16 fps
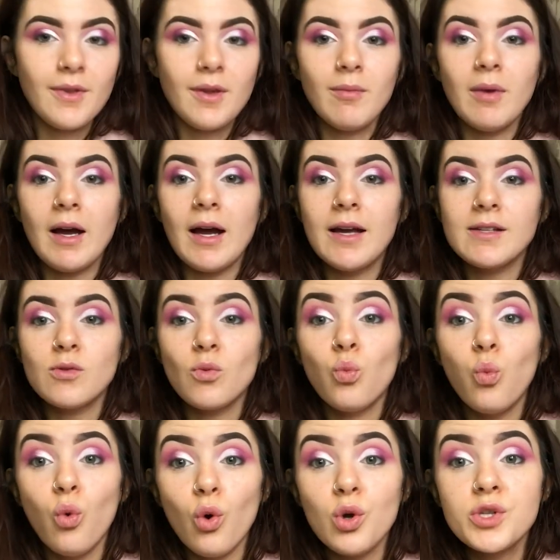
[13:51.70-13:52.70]
my eyes
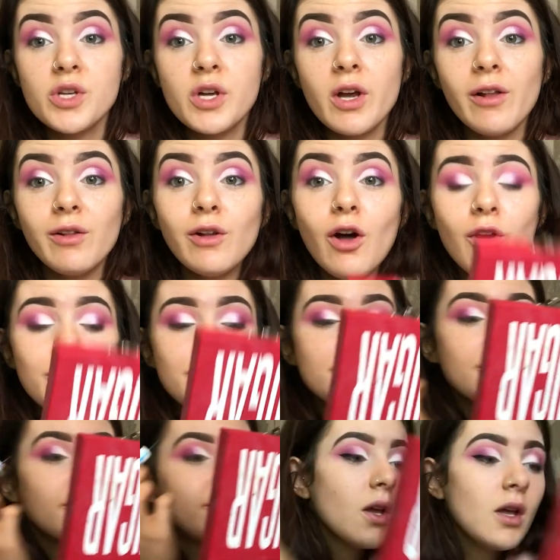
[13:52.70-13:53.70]
water a lot.
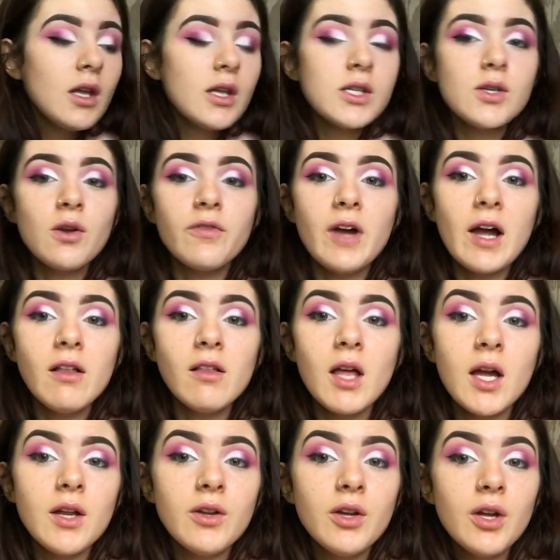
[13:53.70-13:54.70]
So with
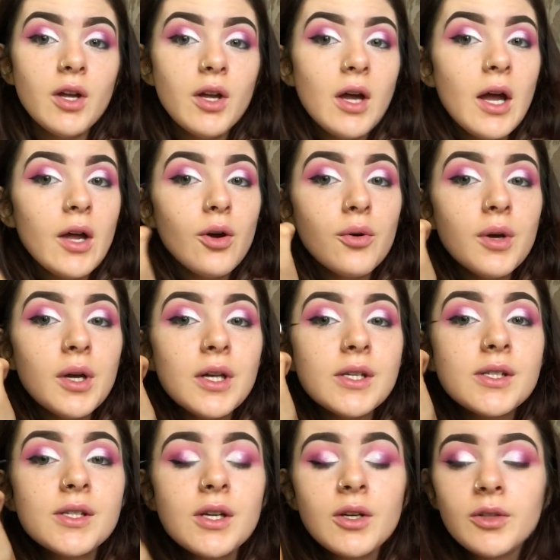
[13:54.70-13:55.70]
eyeliner, I
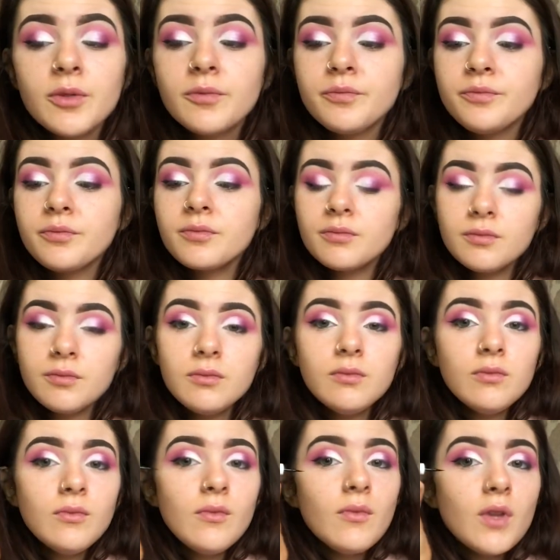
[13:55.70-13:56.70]
always
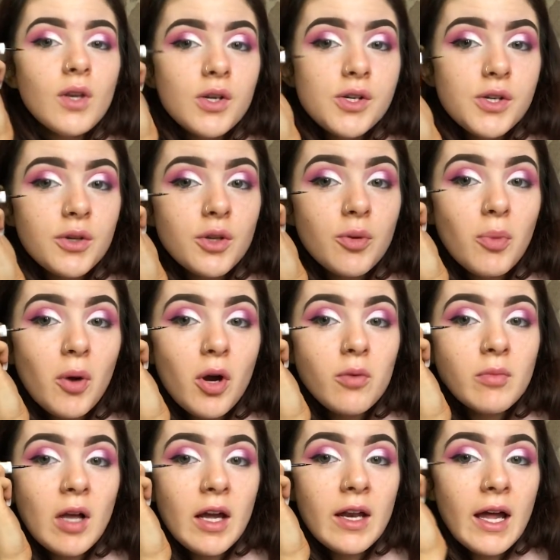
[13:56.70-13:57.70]
do the bottom
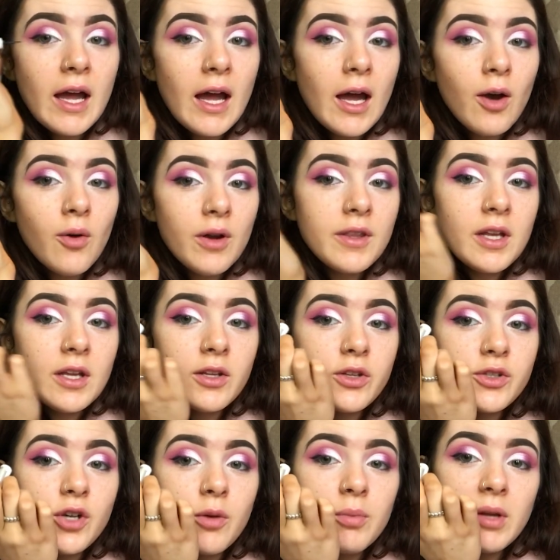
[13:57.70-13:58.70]
line out and then the
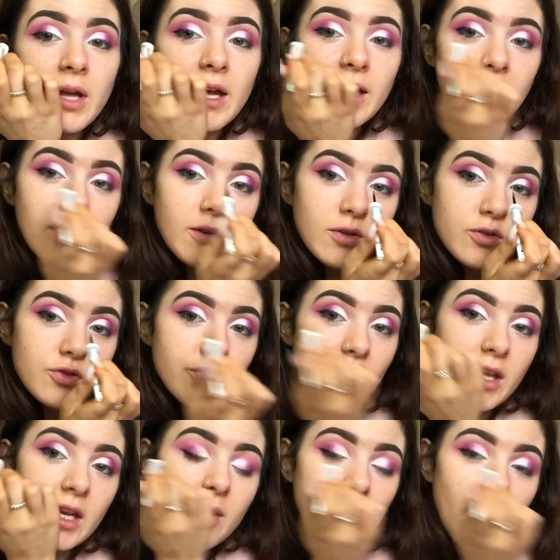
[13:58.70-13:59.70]
top line
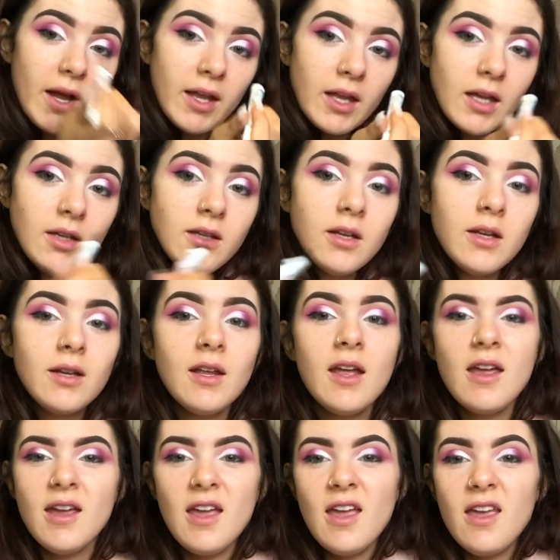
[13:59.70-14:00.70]
dragging it back in.
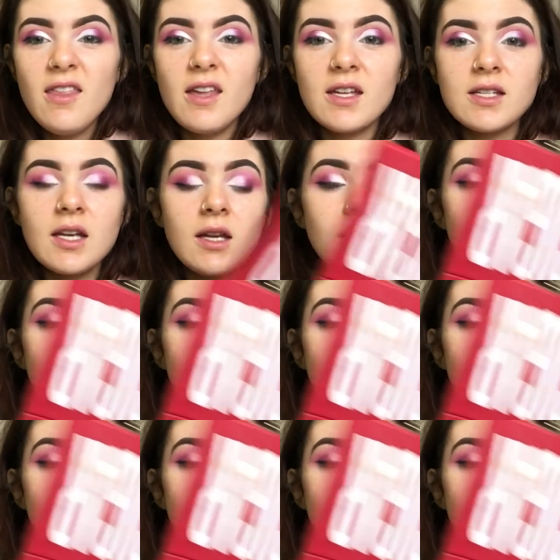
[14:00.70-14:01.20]
That's like